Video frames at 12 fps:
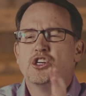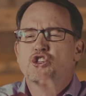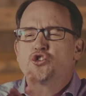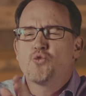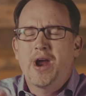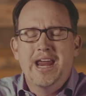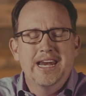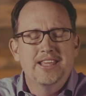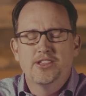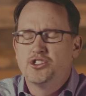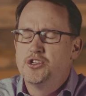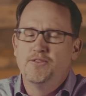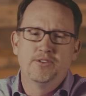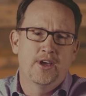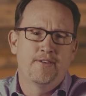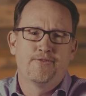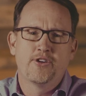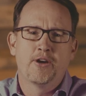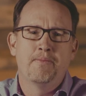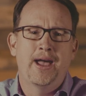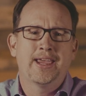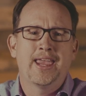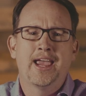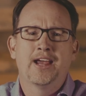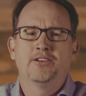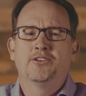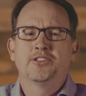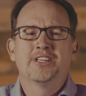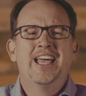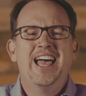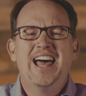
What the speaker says: training that you've done for your mic handlers,